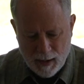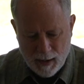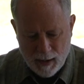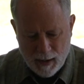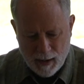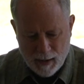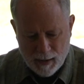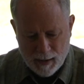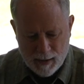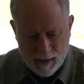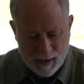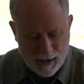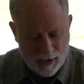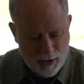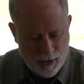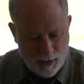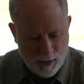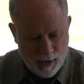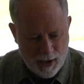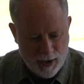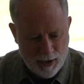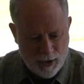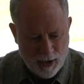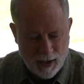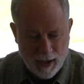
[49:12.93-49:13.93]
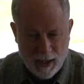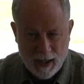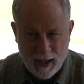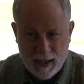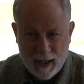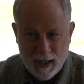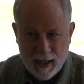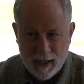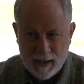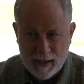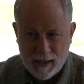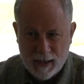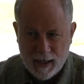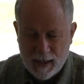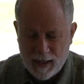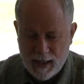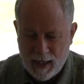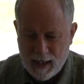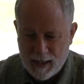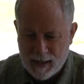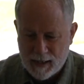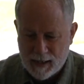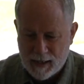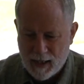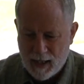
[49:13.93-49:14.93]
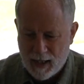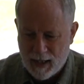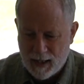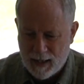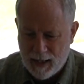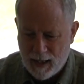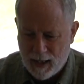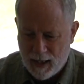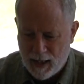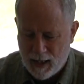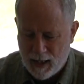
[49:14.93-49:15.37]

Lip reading: a situation like this. And they said,